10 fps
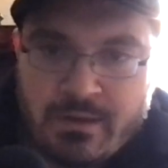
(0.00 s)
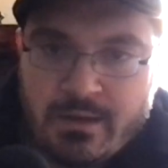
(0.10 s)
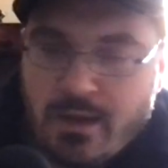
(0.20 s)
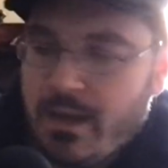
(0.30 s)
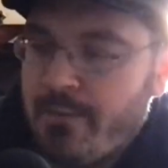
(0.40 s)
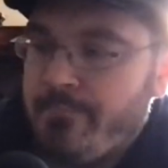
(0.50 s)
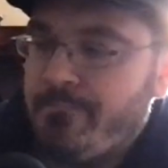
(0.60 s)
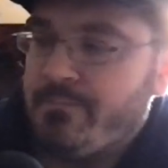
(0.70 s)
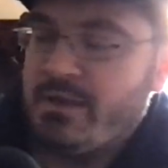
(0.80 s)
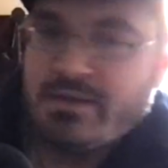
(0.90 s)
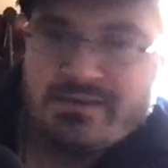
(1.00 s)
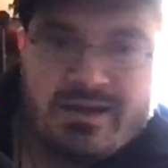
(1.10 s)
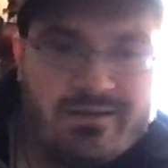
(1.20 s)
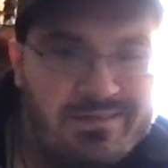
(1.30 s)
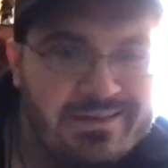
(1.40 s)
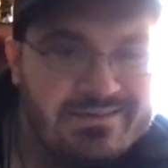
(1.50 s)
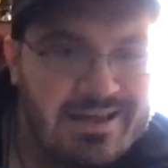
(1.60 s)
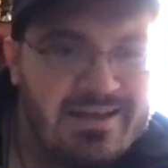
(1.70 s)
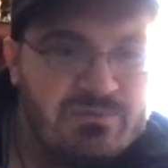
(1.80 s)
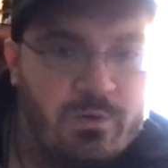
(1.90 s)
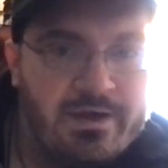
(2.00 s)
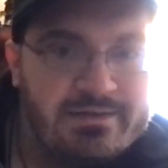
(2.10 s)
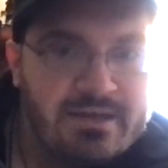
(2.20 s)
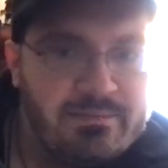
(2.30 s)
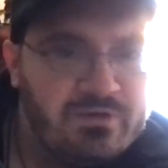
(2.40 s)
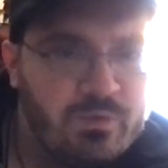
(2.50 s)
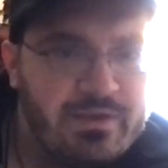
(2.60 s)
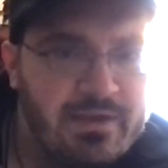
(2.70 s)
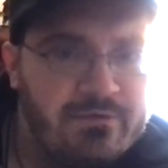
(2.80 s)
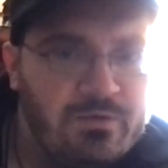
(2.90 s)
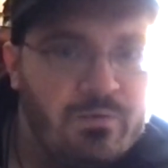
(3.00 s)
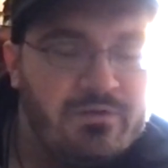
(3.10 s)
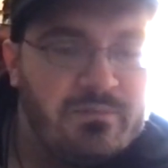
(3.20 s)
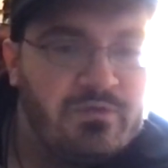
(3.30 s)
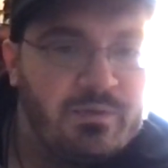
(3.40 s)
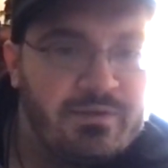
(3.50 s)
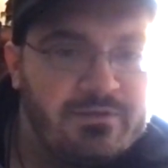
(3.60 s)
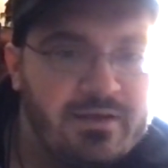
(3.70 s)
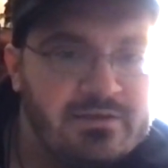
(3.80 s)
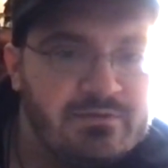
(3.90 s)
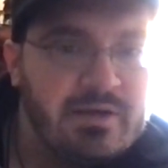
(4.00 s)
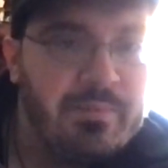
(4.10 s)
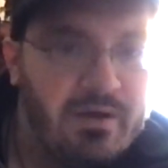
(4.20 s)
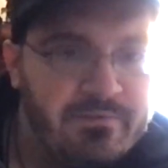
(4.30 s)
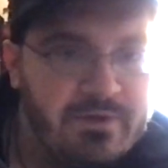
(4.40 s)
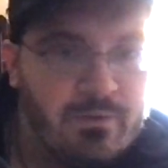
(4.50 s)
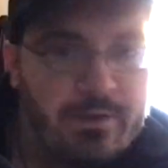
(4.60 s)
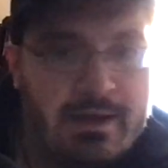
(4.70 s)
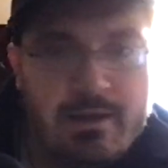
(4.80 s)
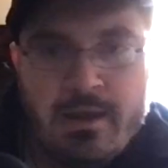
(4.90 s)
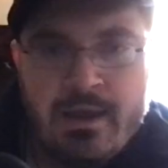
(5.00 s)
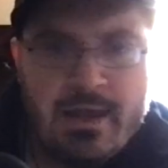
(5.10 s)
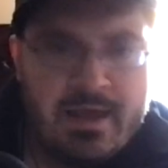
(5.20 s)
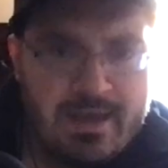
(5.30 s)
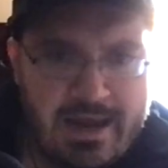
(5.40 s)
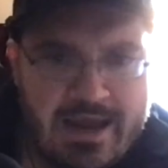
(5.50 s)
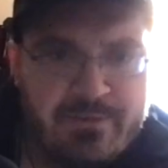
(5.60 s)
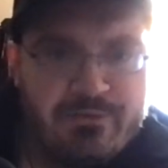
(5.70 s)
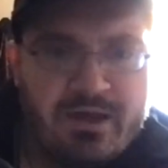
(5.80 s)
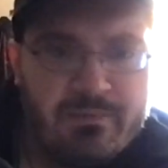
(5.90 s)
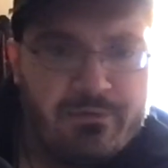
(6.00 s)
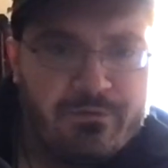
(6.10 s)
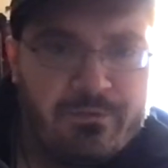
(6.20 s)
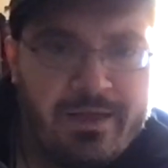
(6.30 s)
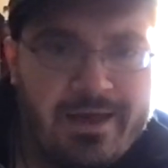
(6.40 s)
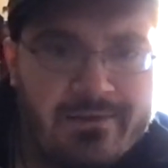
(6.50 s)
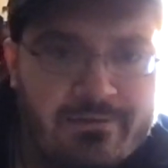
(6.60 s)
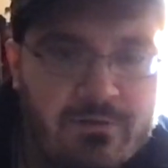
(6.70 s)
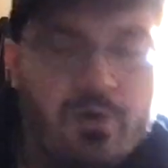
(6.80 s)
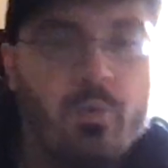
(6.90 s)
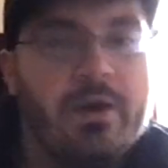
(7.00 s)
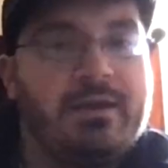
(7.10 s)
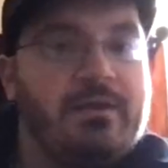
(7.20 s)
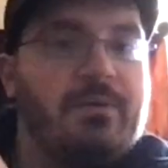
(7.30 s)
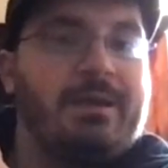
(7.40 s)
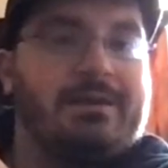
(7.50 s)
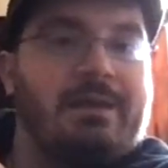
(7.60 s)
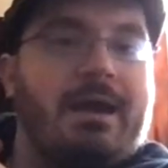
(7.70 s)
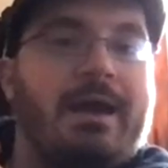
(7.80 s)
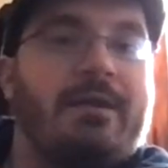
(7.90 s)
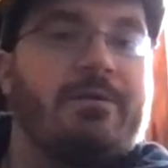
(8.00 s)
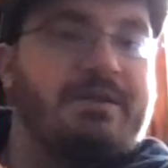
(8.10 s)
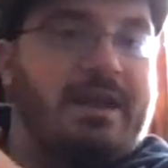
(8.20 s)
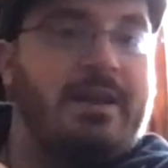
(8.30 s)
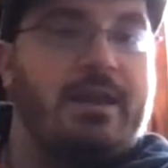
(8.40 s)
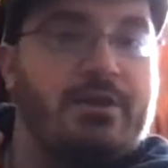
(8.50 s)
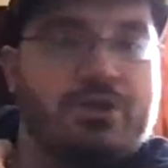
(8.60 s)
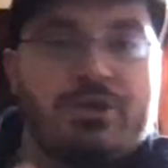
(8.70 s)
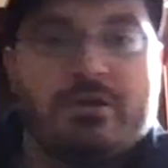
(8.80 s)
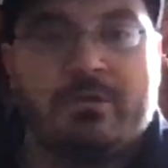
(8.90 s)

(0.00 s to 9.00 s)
And it's kind of like size-wise in between that too. It's in between the size of like a pop figurine and the Diamond Select. It's not quite, like a 9 or 10 inch,